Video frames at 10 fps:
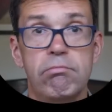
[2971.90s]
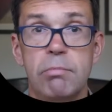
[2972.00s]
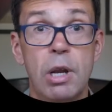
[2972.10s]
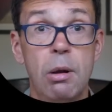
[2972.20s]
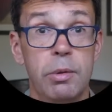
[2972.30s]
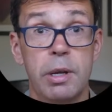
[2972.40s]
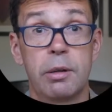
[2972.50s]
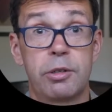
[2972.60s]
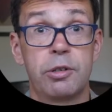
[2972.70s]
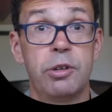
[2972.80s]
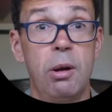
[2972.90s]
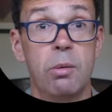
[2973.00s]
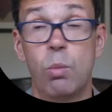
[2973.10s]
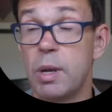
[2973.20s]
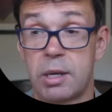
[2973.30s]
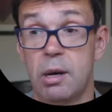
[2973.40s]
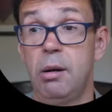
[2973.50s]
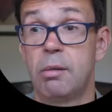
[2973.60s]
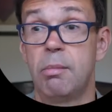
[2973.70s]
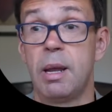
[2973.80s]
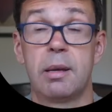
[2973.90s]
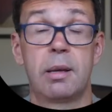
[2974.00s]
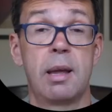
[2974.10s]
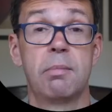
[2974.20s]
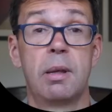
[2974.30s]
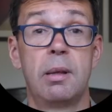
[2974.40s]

No, the answer is no. We can't make a game.